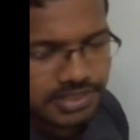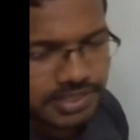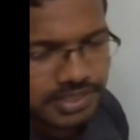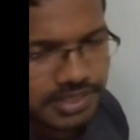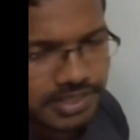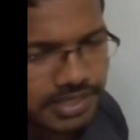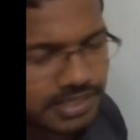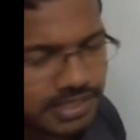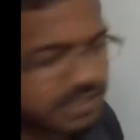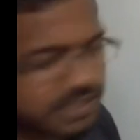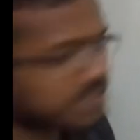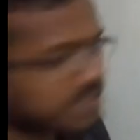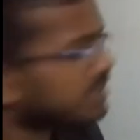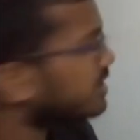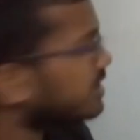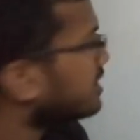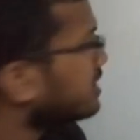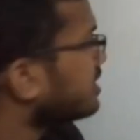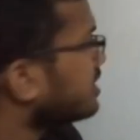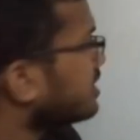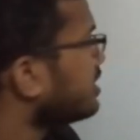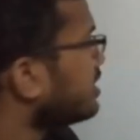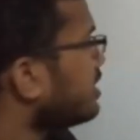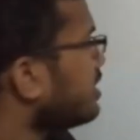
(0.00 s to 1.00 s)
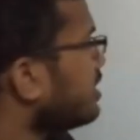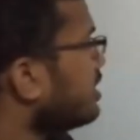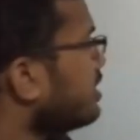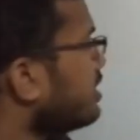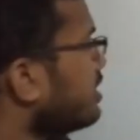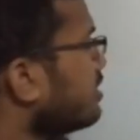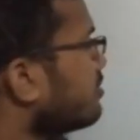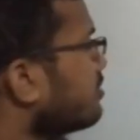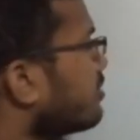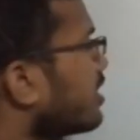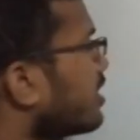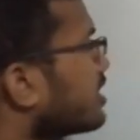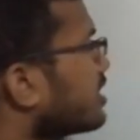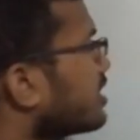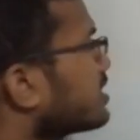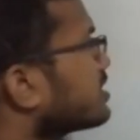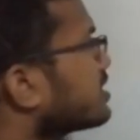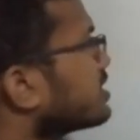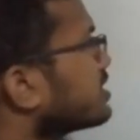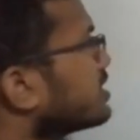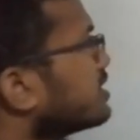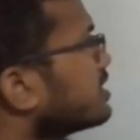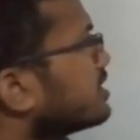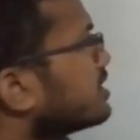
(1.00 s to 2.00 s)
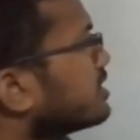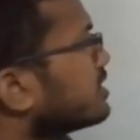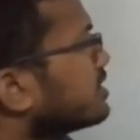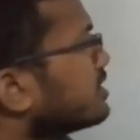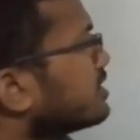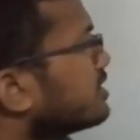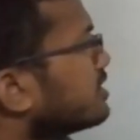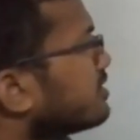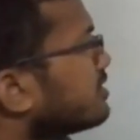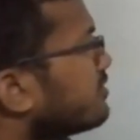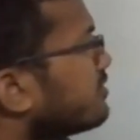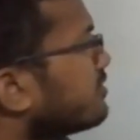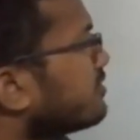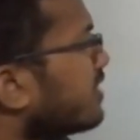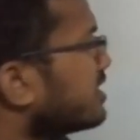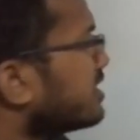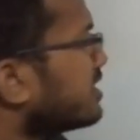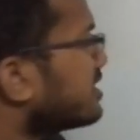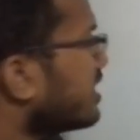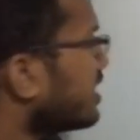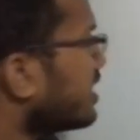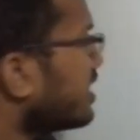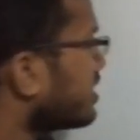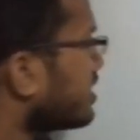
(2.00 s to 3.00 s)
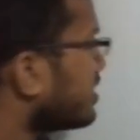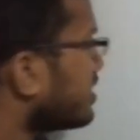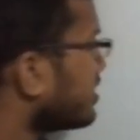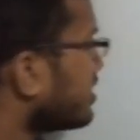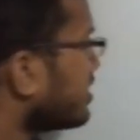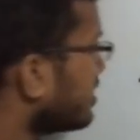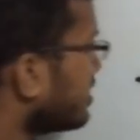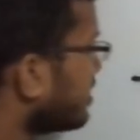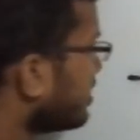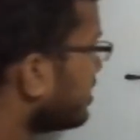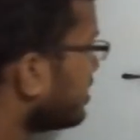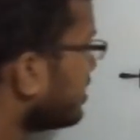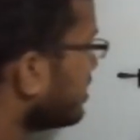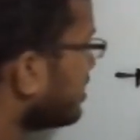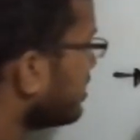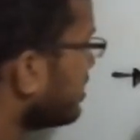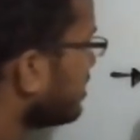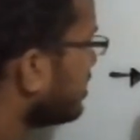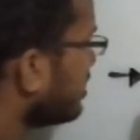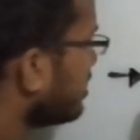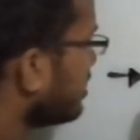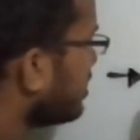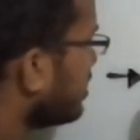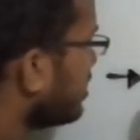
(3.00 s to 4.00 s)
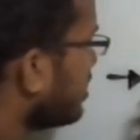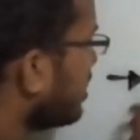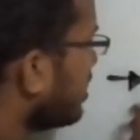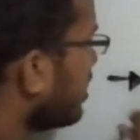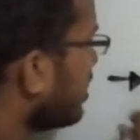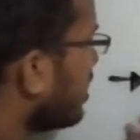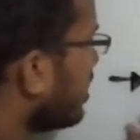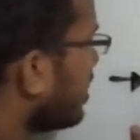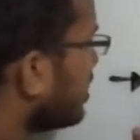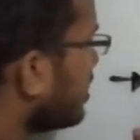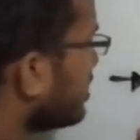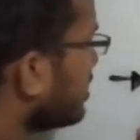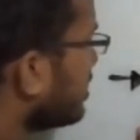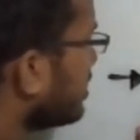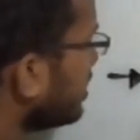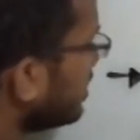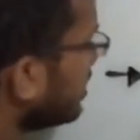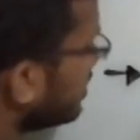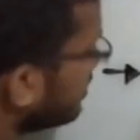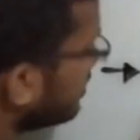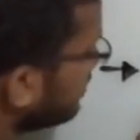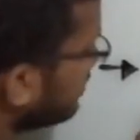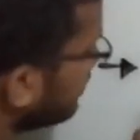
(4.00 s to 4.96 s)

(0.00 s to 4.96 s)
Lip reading: the density. But why is that? I think